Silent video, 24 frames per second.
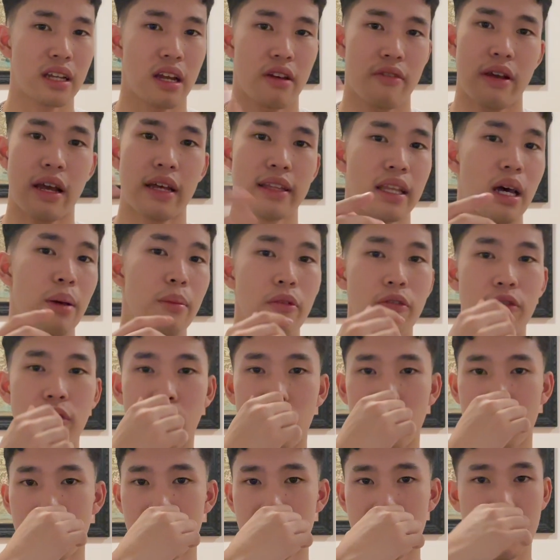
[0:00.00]
I've had that
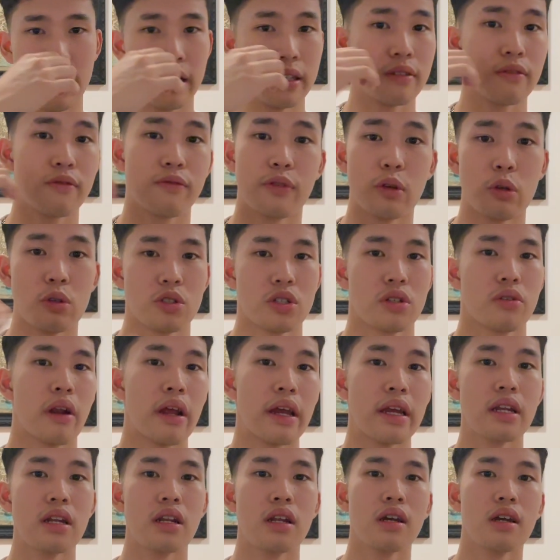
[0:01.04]
before and it feels
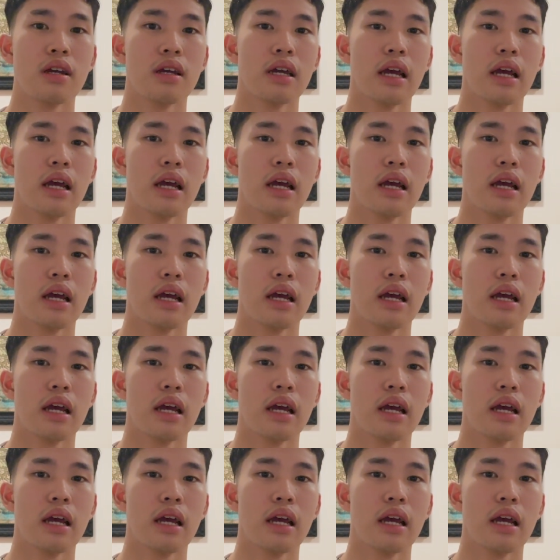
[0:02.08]
great.